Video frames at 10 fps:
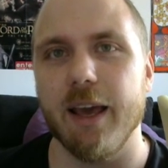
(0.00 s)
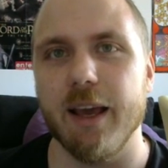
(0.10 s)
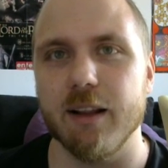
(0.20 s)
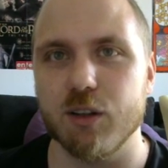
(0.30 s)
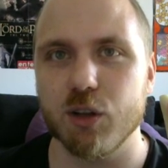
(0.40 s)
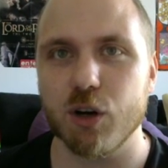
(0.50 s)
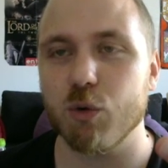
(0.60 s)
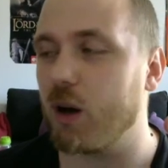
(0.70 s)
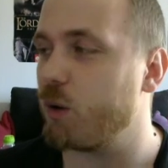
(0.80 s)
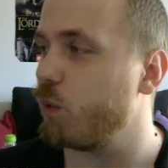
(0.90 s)
And the
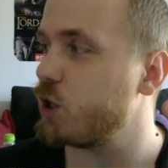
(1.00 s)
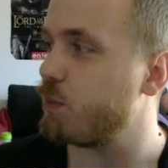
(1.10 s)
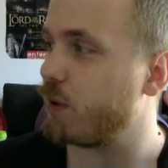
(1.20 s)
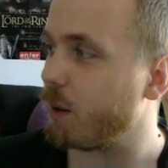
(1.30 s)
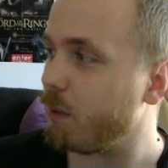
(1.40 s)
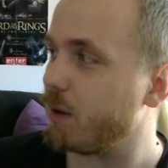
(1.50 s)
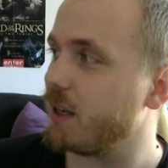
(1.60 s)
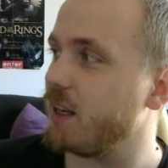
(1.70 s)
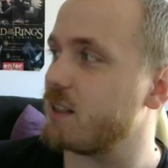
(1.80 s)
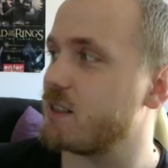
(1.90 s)
third one, which
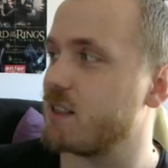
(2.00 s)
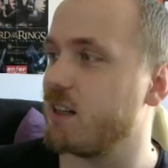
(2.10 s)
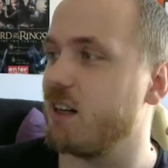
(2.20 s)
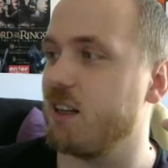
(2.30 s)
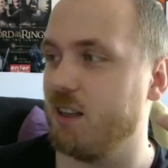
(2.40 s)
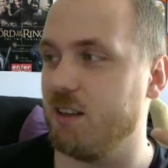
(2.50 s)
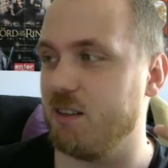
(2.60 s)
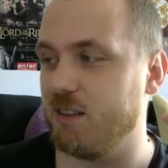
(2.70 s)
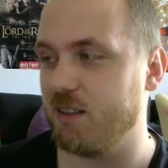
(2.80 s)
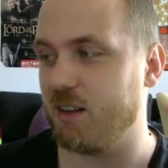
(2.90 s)
probably is
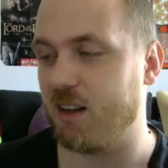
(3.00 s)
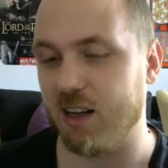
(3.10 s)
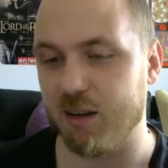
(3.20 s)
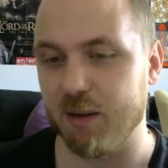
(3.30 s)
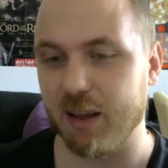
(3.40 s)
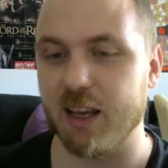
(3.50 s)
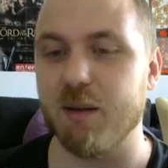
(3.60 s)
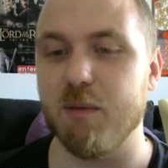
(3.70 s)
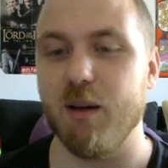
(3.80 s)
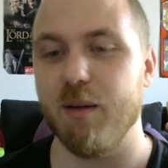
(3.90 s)

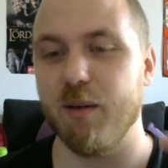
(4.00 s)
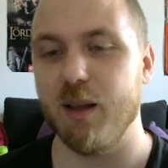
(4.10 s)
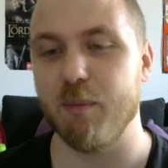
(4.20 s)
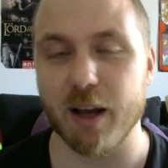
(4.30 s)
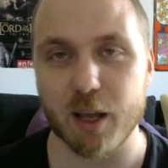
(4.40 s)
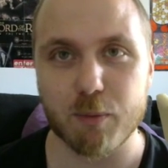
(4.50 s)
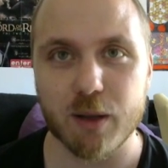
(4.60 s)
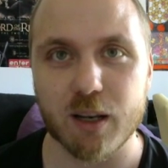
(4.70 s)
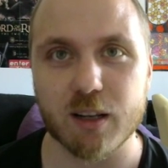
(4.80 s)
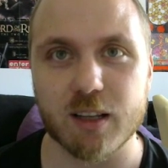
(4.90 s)
again, in my
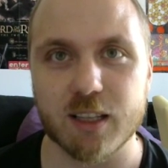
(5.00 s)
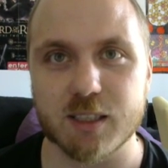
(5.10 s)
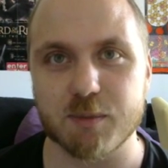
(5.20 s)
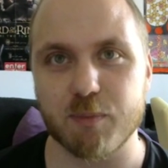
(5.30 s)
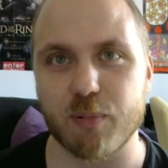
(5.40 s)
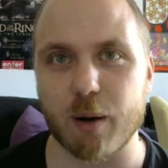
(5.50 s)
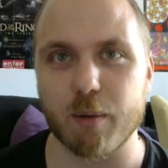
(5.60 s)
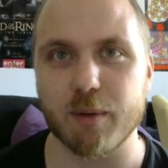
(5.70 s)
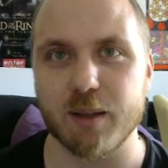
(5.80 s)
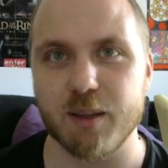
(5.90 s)
opinion, it's
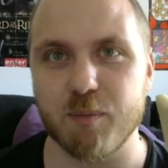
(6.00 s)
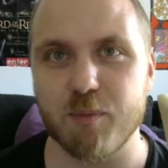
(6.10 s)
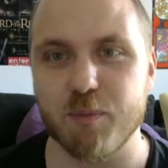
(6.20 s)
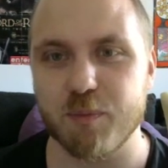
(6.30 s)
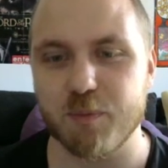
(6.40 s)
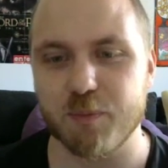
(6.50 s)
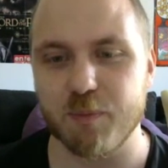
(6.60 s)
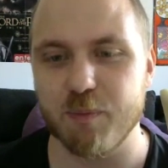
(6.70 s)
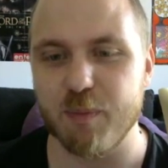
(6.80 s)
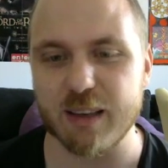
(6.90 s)
probably the
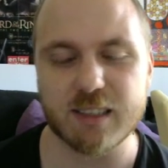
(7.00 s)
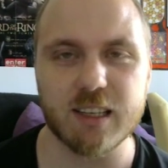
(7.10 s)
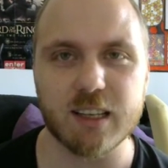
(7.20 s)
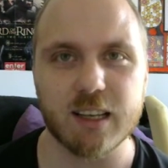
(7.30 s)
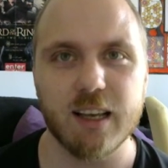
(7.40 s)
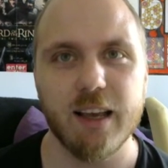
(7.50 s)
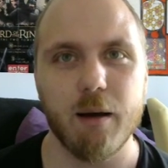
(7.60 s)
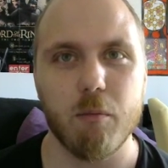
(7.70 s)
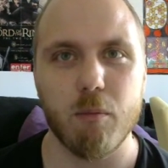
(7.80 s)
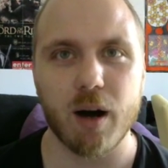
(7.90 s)
best thing.
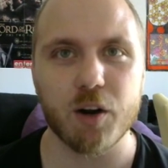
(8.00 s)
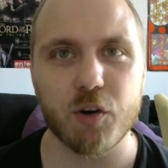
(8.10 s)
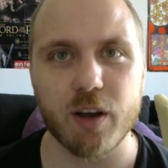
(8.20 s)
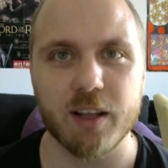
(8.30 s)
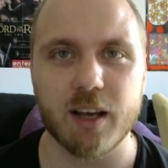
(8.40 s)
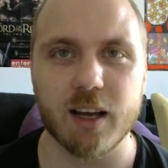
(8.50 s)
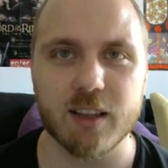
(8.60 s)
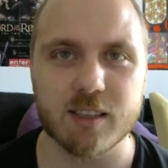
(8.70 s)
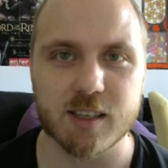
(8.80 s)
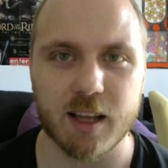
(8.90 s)
Mario and I
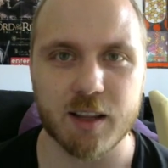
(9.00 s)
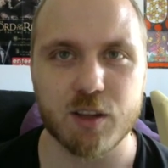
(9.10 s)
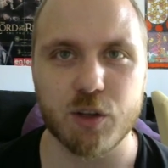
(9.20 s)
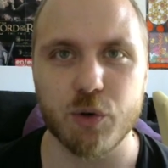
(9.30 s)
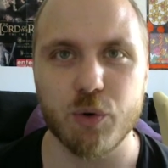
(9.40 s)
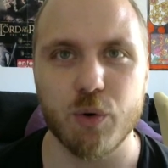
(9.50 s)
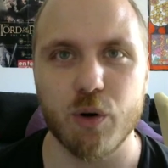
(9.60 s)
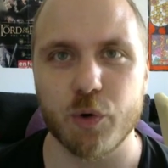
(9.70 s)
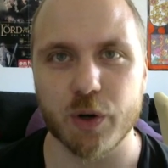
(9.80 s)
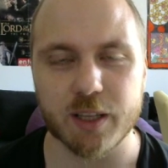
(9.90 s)
decided to
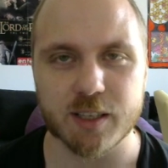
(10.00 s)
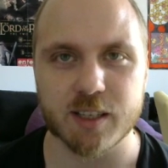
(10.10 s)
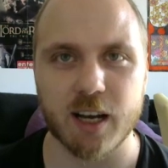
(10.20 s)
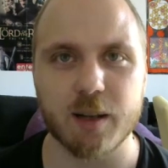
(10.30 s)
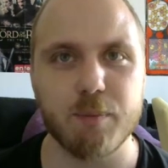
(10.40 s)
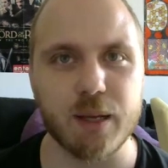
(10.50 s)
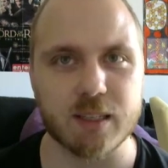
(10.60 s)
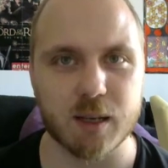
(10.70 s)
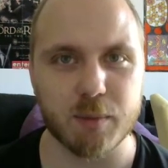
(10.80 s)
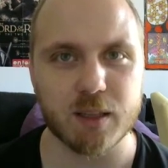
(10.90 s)
redesign
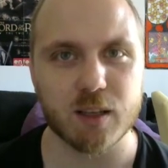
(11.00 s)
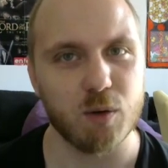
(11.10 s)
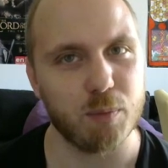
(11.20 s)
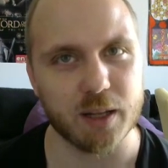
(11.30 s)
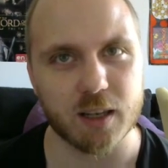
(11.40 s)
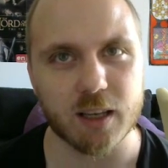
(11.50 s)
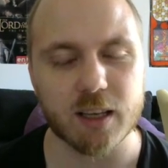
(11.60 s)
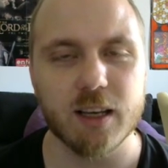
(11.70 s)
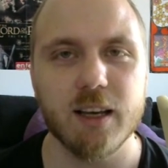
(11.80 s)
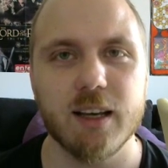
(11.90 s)
Pixamit completely,
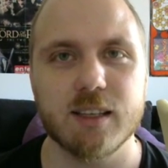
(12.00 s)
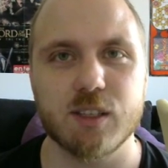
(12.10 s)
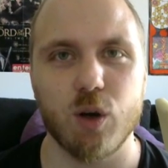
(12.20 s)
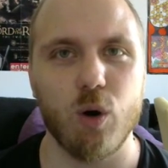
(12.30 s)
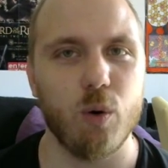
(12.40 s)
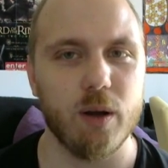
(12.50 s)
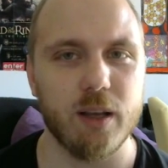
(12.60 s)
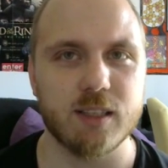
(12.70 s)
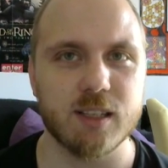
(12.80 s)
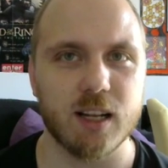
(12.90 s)
so
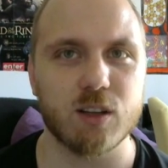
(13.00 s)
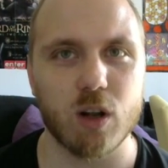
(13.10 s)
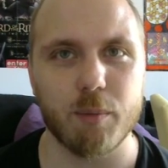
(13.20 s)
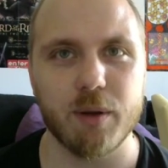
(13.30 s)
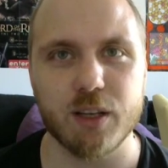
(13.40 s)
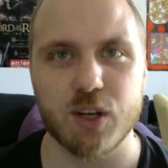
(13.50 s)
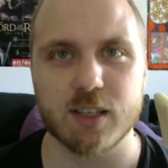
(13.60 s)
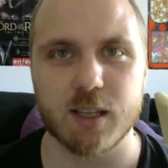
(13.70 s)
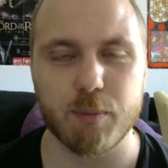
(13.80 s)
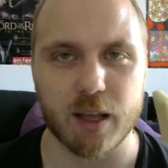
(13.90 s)
it's not gonna be
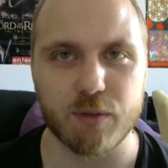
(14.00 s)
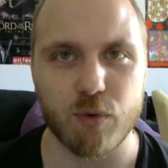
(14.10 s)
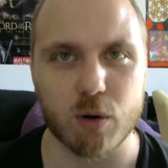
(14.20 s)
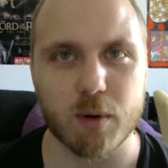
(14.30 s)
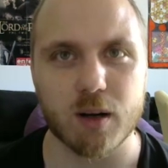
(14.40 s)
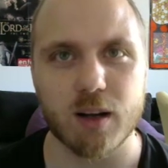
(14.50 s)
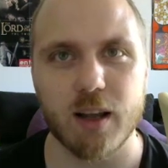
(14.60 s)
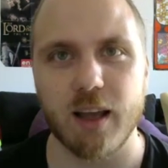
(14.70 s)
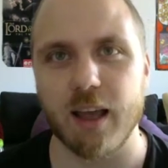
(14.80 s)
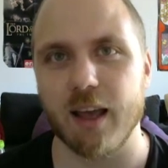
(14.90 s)
just a platformer,
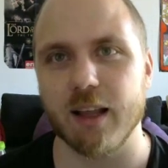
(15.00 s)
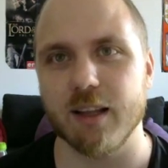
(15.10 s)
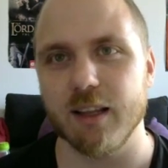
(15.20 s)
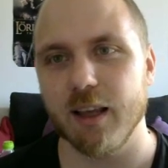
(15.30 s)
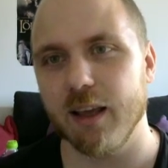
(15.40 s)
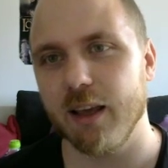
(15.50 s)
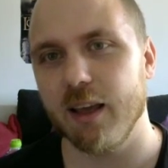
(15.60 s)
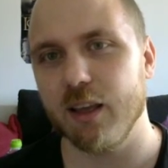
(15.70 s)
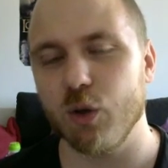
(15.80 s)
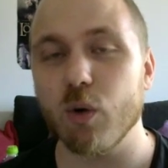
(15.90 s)
and
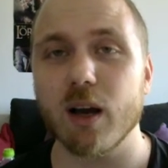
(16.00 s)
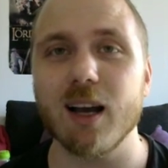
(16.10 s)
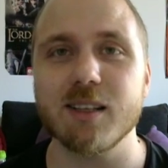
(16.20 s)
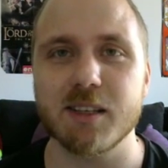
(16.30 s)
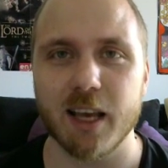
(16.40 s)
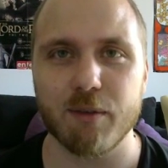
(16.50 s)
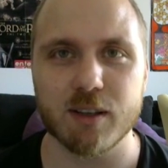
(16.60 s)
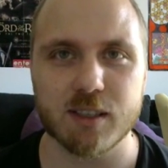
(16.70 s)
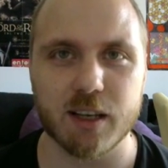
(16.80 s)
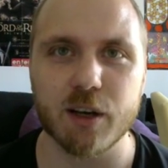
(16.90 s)
you guys gave
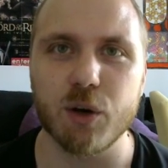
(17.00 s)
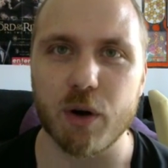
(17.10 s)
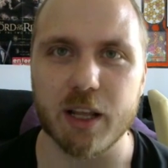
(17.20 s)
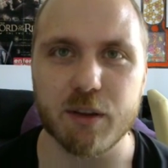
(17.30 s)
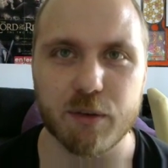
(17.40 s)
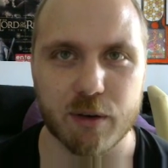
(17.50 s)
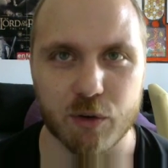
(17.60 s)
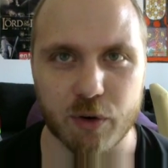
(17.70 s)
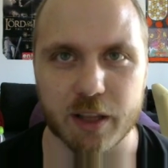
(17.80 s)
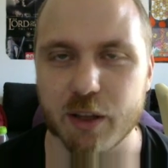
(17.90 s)
us great
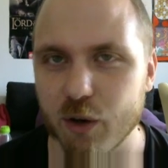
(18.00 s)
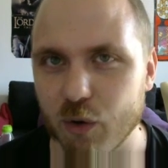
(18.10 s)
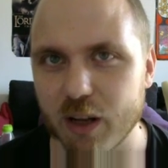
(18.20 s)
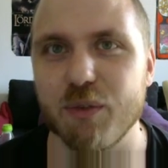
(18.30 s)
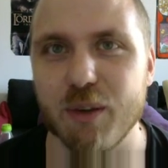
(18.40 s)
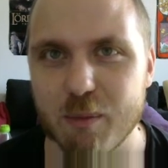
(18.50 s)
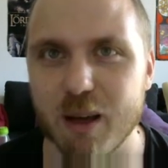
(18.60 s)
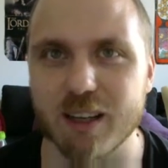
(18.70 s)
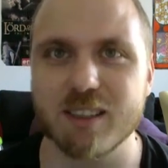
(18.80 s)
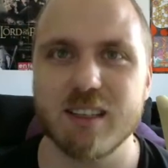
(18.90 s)

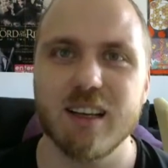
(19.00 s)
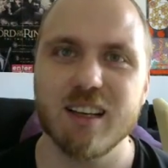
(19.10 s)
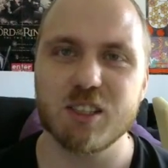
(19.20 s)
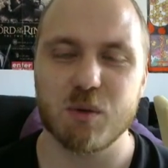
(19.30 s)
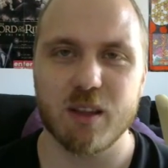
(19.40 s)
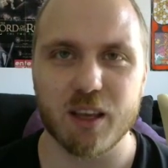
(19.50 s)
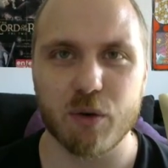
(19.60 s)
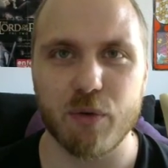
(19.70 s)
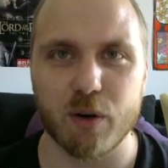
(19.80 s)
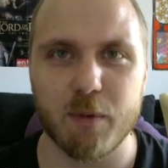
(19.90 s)
feedbacks, so thank you
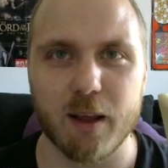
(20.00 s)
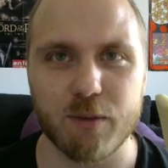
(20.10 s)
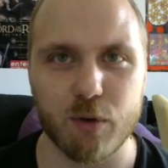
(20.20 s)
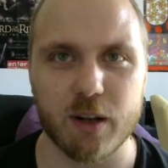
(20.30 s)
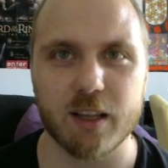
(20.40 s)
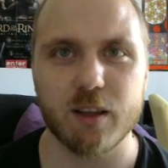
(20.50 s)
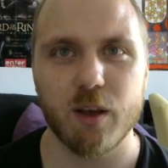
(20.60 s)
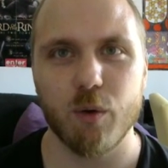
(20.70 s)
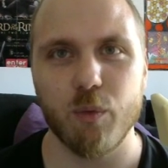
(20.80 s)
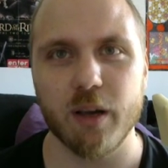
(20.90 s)
for that.
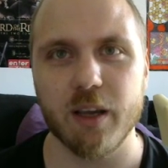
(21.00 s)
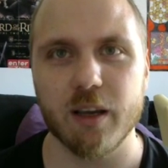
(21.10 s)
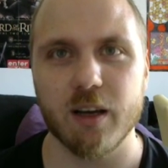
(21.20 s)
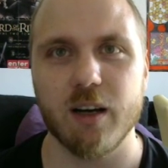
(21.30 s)
We